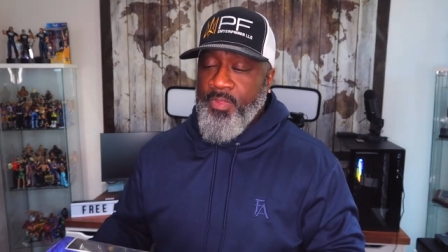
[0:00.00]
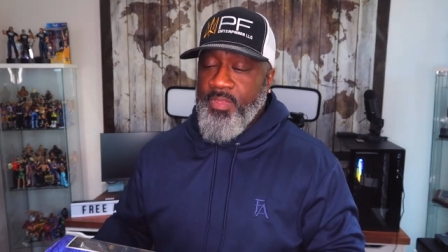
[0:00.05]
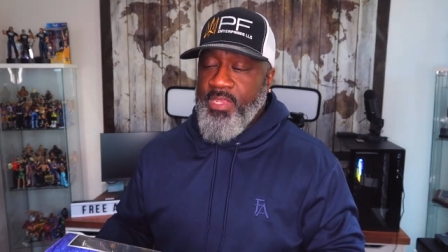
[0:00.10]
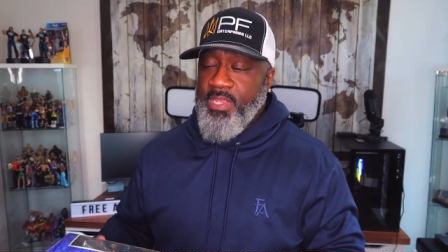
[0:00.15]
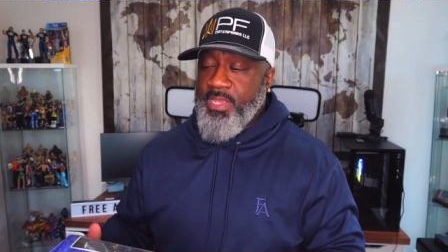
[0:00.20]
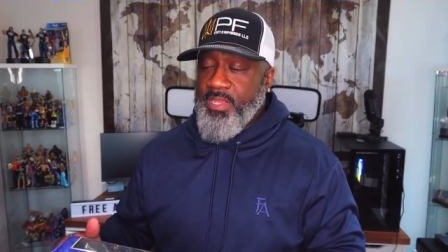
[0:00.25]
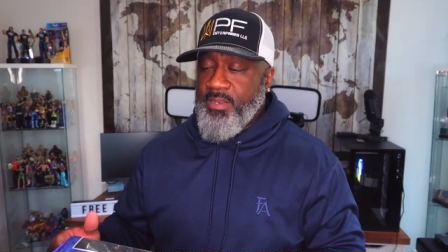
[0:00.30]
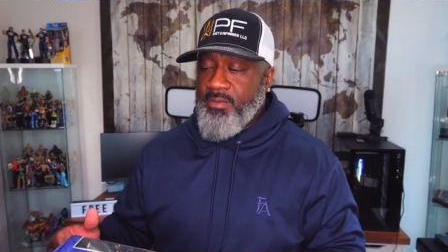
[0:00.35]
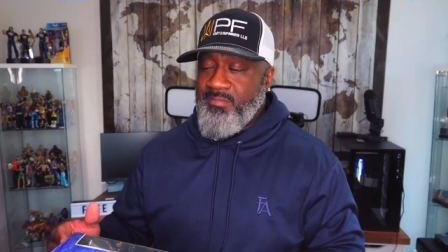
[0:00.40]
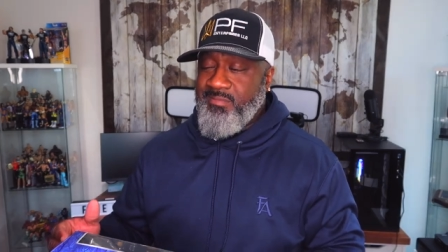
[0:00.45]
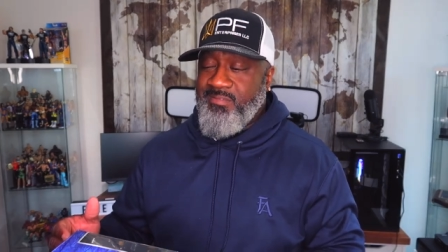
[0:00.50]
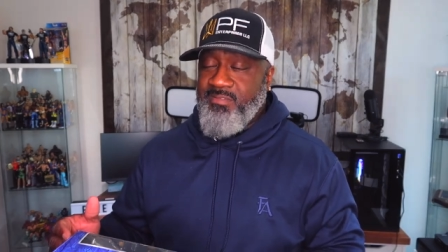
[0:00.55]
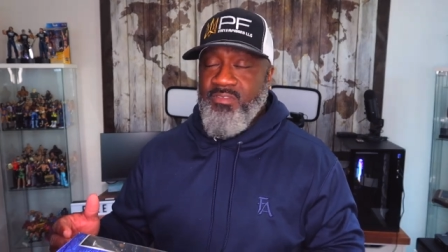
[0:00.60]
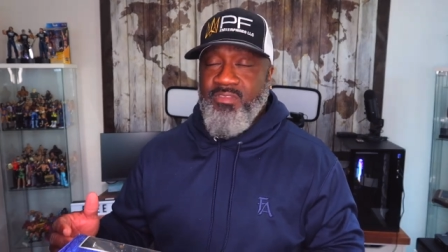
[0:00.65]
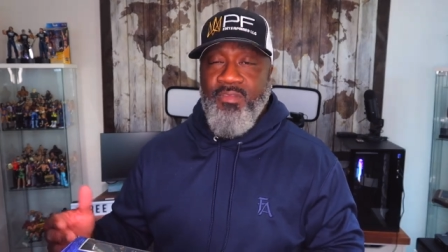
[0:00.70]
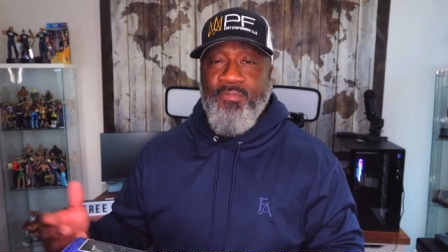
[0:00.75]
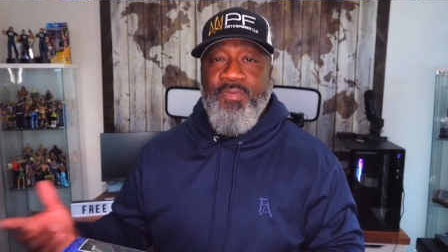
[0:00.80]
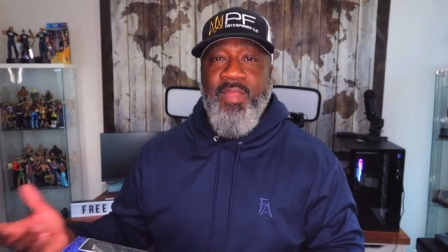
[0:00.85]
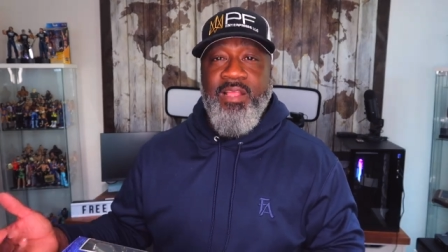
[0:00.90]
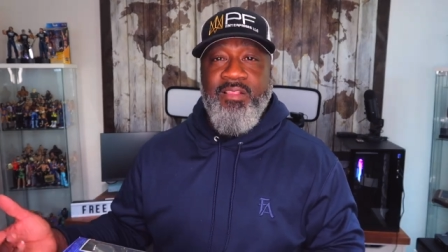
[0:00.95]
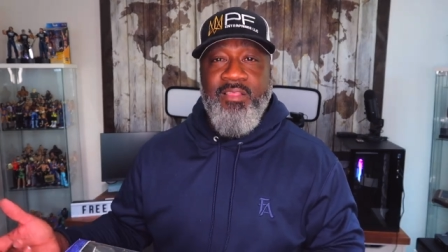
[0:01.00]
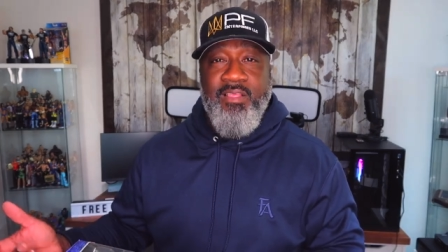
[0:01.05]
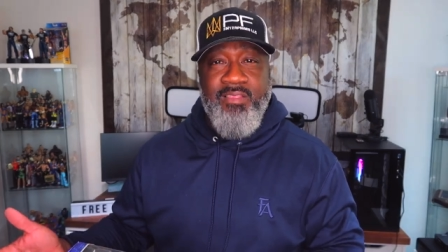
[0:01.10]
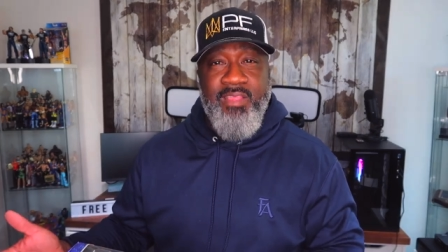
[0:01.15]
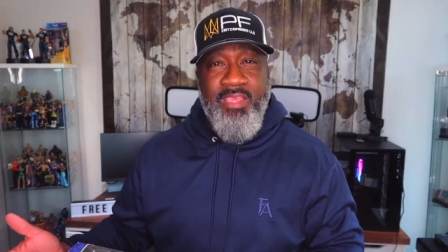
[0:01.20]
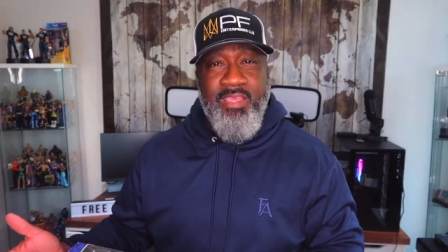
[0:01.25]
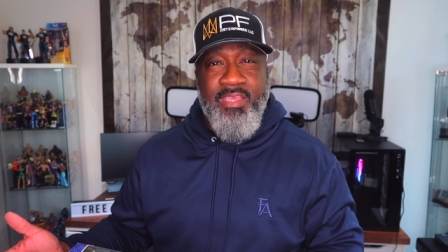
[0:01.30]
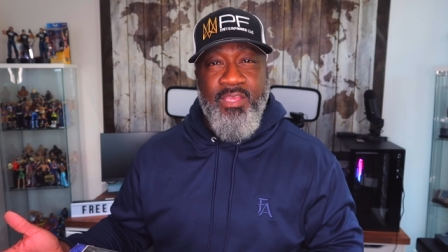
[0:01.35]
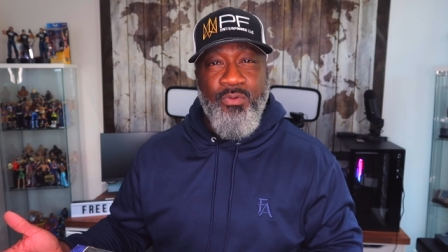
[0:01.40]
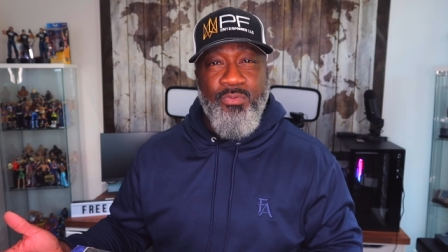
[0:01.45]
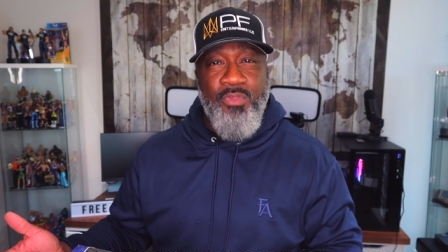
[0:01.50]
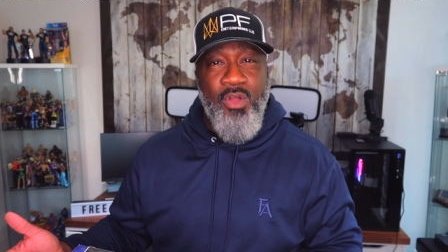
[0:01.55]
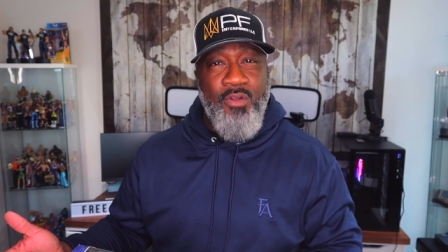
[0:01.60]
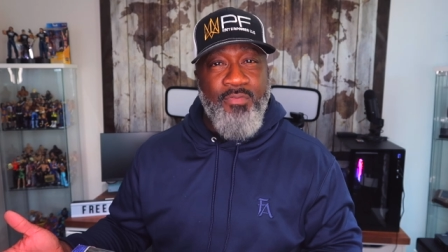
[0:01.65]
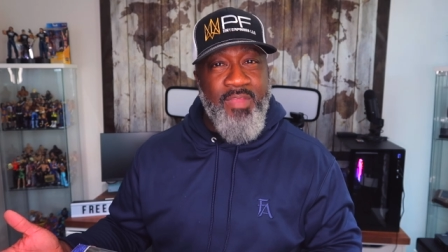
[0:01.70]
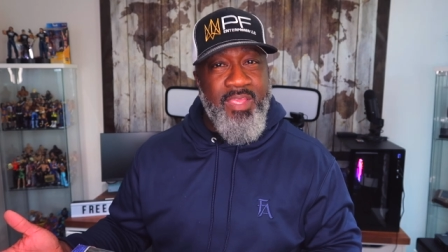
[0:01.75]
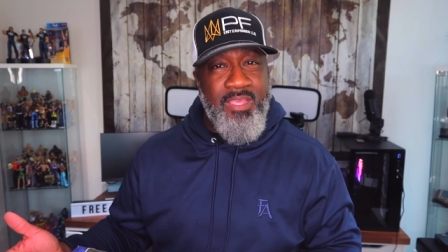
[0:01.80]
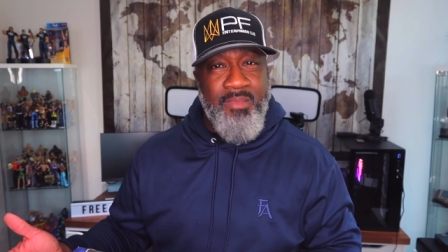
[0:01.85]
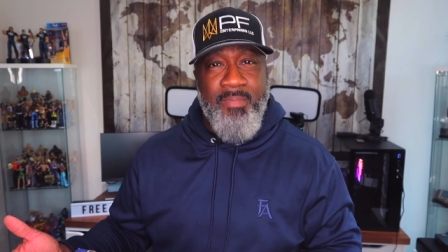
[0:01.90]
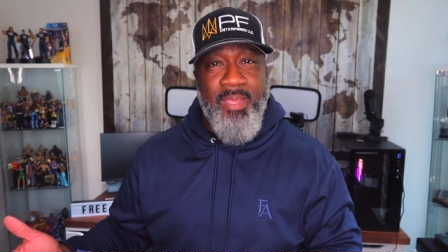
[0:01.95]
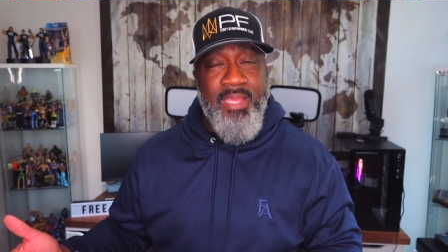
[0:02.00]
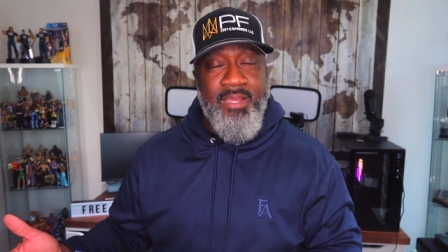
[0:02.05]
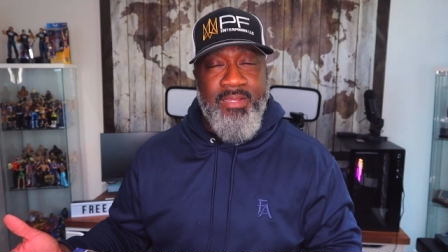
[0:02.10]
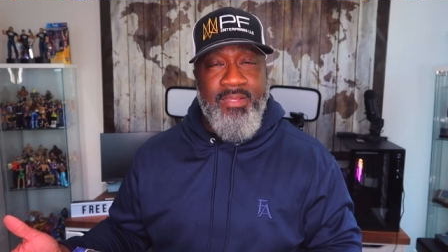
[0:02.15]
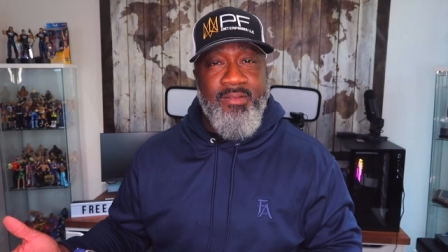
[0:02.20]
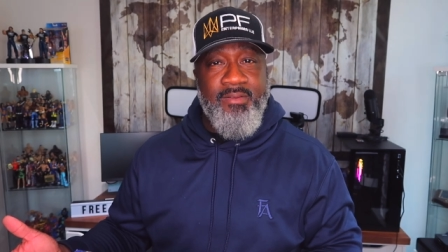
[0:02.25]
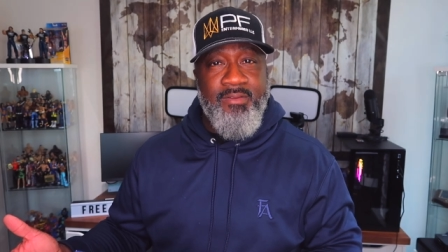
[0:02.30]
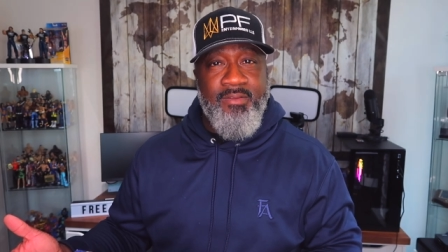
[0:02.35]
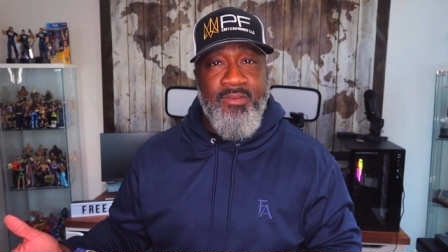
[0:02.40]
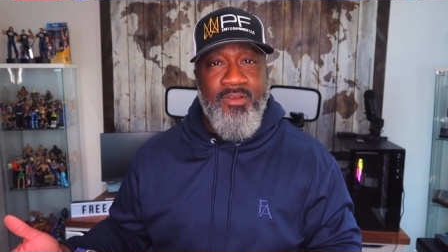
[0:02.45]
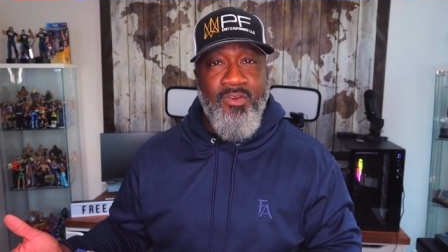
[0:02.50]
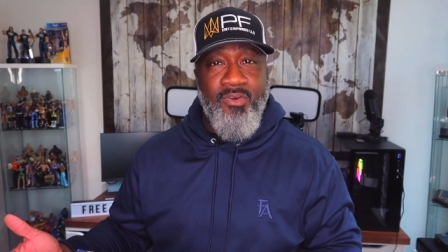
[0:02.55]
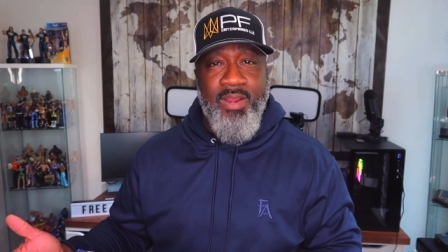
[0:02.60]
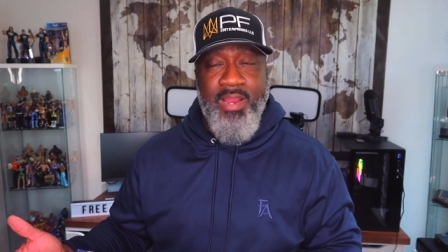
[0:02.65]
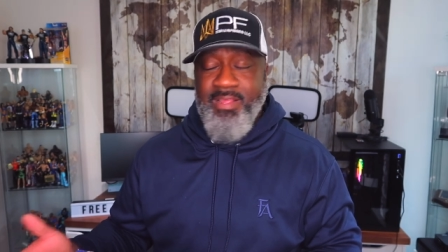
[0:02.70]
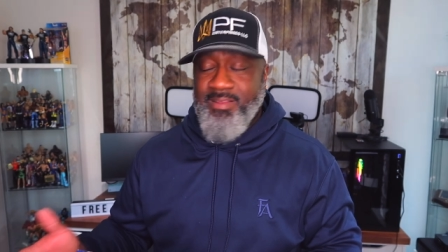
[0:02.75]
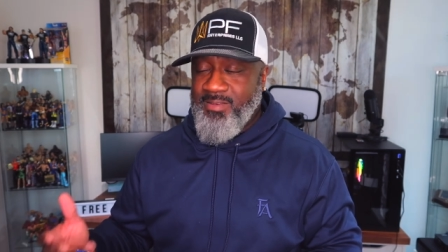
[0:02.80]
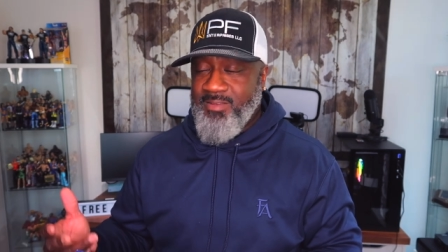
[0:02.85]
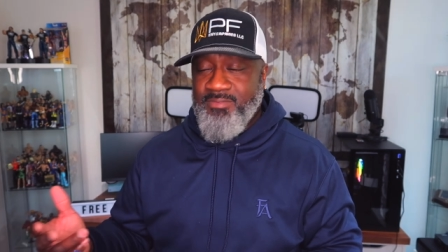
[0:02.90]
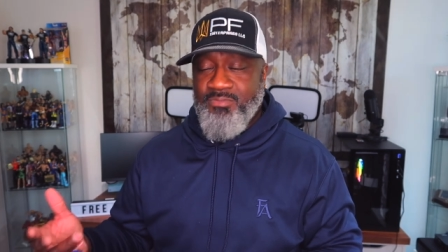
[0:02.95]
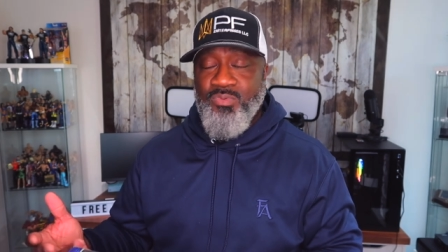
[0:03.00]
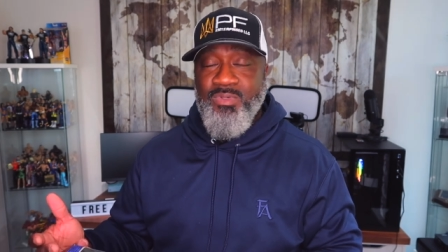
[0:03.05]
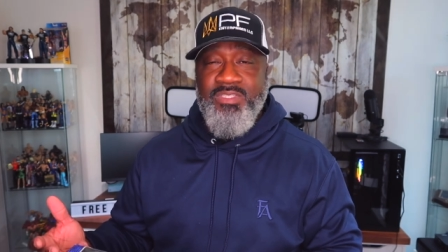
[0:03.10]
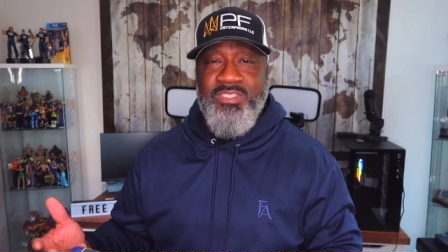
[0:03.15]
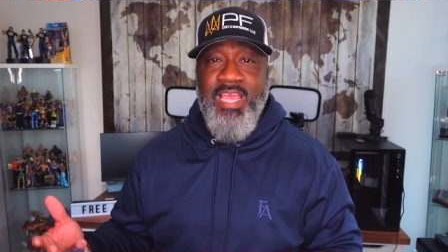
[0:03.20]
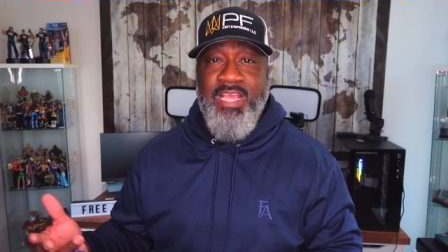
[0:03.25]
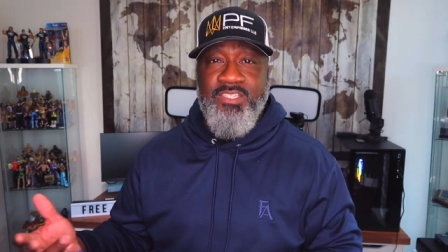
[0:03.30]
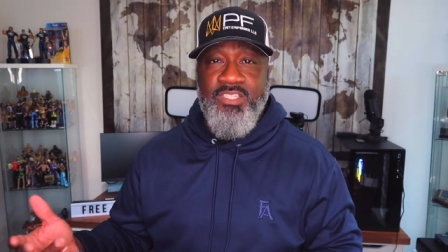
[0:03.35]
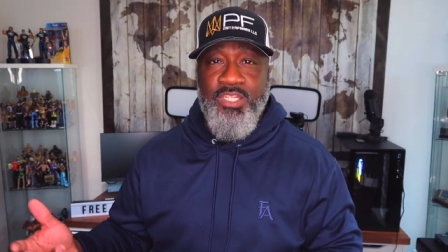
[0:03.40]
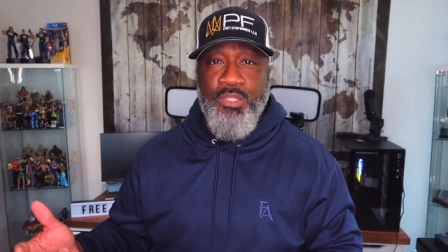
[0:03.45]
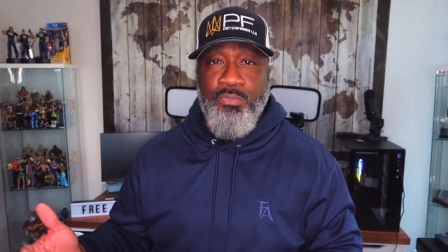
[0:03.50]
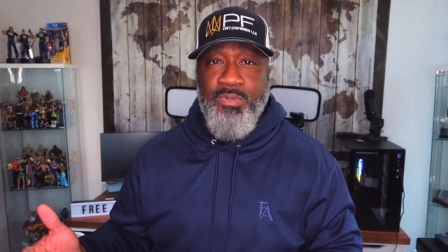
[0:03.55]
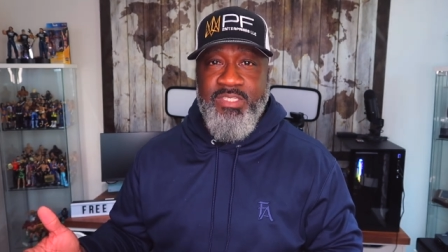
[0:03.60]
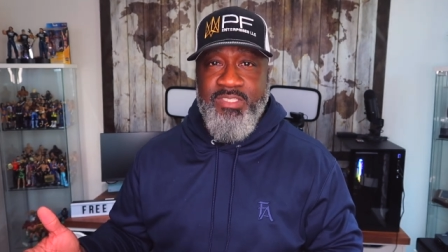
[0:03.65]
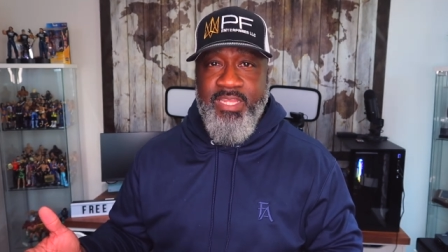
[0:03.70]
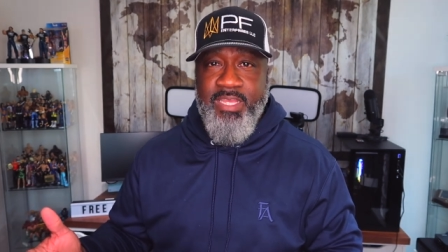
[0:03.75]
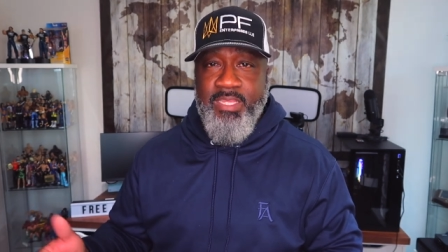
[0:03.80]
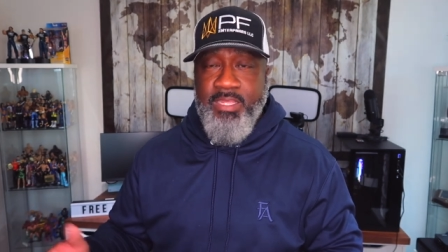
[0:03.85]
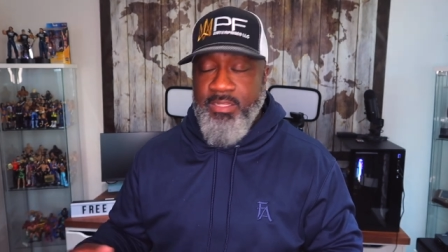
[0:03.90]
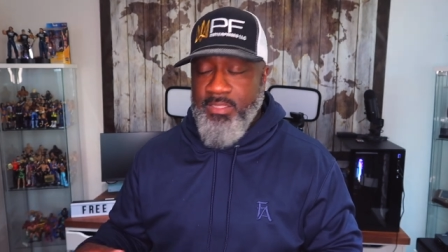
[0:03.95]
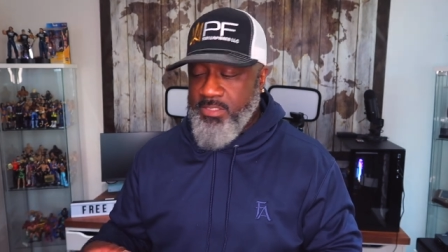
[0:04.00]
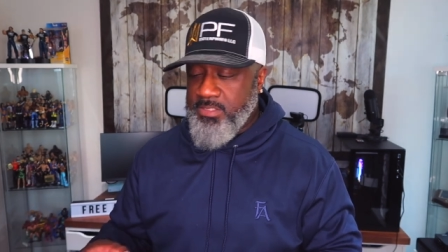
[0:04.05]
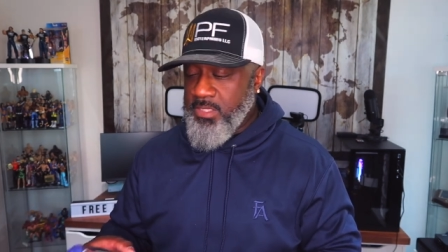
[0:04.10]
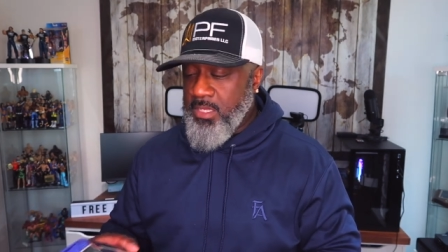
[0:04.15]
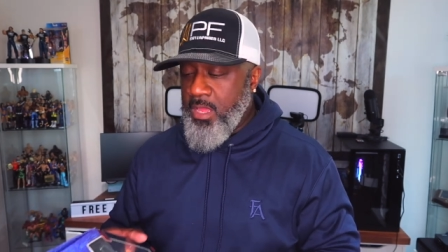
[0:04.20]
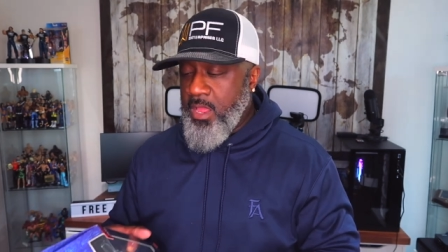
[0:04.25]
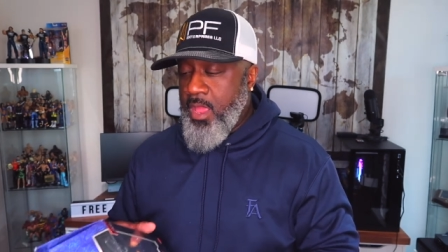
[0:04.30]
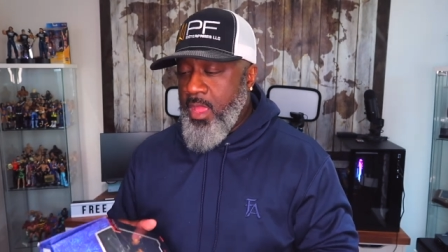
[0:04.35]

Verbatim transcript: And the fact that they killed off He-Man, all right, it was actually ridiculous